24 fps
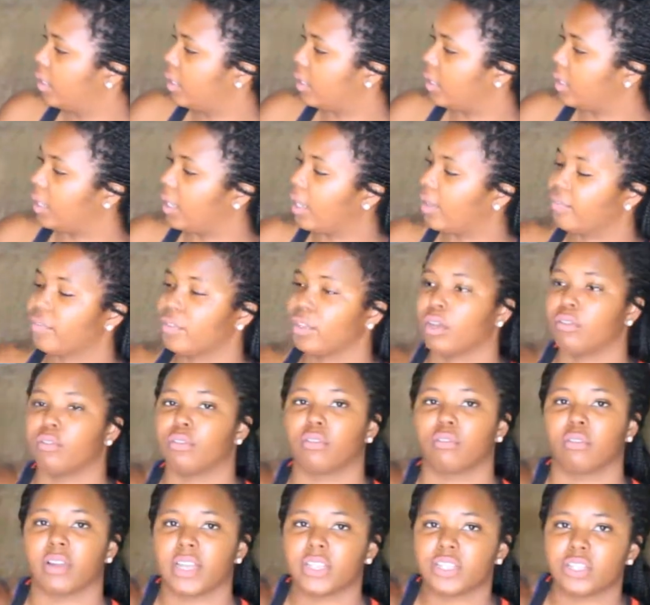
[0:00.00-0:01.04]

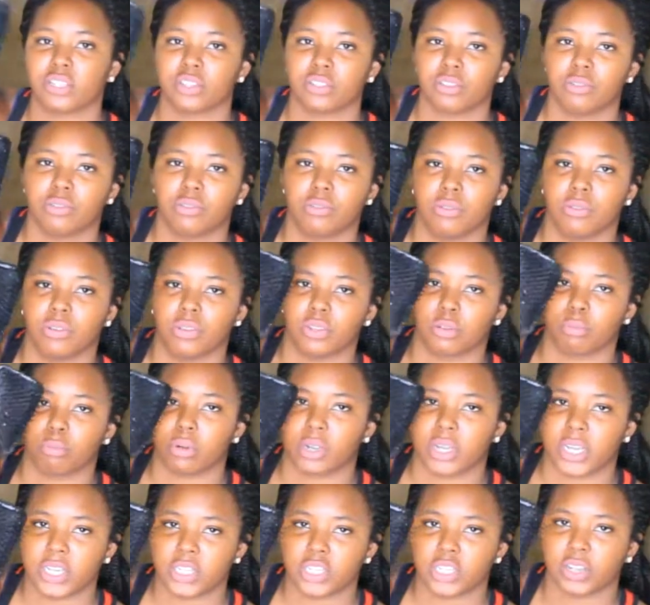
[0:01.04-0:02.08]
leftover residue on the
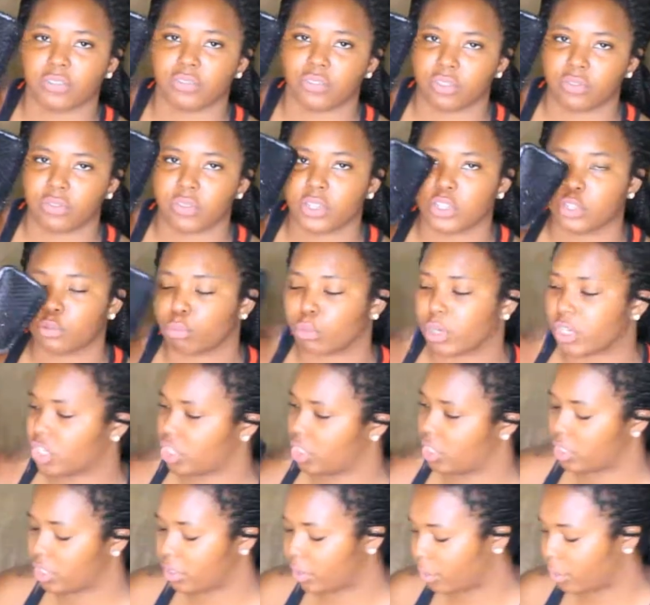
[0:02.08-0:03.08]
brush after you finish brushing, you